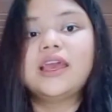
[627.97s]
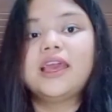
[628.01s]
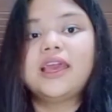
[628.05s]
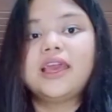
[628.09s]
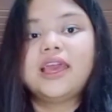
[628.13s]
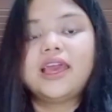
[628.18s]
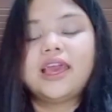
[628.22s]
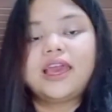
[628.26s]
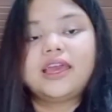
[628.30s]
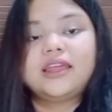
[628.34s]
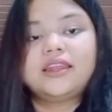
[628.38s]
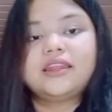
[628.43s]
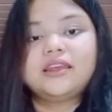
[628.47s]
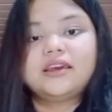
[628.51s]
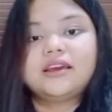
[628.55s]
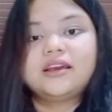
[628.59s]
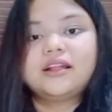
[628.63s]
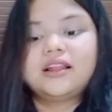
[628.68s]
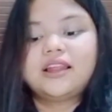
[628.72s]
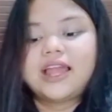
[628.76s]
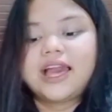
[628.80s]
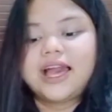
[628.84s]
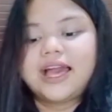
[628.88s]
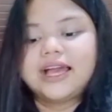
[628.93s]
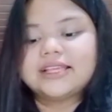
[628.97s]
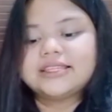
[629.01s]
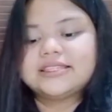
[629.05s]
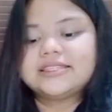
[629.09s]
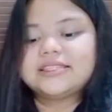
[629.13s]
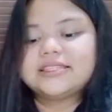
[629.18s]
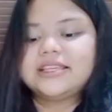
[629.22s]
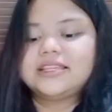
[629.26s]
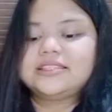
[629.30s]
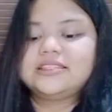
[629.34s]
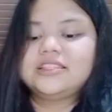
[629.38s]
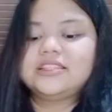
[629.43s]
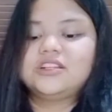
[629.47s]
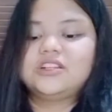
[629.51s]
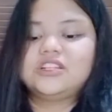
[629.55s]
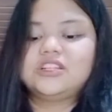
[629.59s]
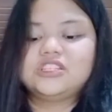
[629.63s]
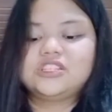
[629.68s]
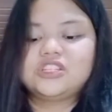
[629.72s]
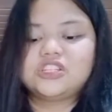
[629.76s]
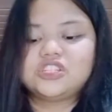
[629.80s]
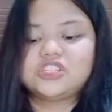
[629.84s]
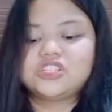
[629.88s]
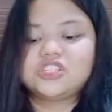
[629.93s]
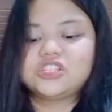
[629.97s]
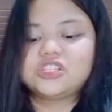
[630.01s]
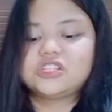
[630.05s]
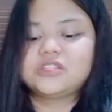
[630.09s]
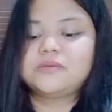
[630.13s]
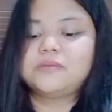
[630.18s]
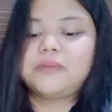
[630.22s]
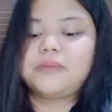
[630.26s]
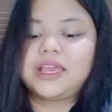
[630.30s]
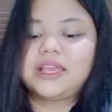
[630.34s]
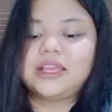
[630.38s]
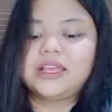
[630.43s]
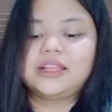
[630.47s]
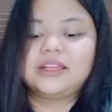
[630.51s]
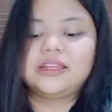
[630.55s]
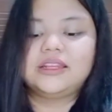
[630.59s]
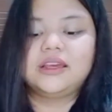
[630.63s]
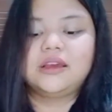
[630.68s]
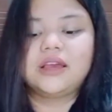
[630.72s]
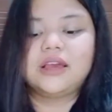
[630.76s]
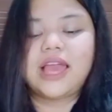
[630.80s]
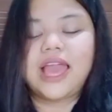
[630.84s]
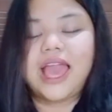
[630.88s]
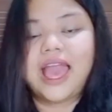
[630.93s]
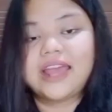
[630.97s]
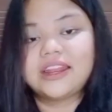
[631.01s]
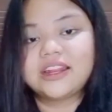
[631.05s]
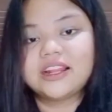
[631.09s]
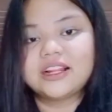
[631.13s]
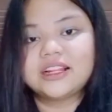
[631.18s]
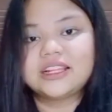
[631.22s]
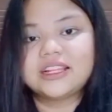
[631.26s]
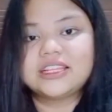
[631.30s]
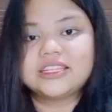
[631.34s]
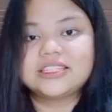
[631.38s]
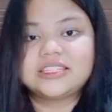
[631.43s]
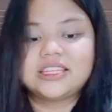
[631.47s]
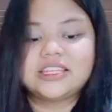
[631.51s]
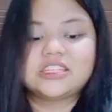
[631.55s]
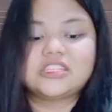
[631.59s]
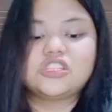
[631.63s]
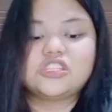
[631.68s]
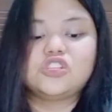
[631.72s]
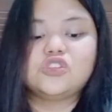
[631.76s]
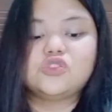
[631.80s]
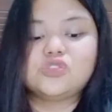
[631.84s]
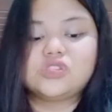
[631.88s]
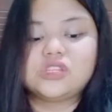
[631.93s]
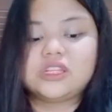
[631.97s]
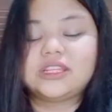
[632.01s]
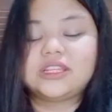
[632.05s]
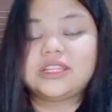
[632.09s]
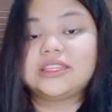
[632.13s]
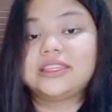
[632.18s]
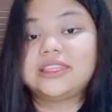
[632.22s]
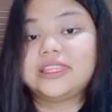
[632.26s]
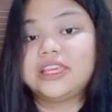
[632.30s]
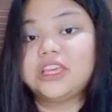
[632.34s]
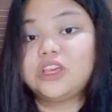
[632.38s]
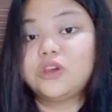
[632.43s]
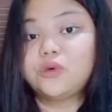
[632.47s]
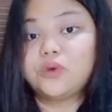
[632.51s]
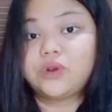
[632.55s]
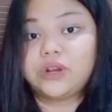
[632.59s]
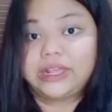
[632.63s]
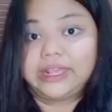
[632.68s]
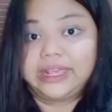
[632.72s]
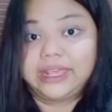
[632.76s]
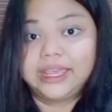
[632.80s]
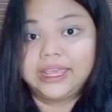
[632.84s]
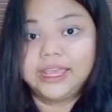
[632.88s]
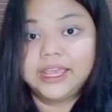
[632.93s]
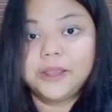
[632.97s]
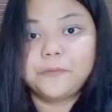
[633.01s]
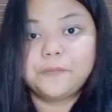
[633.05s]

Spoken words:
And the last is the researchers make the analysis using the theory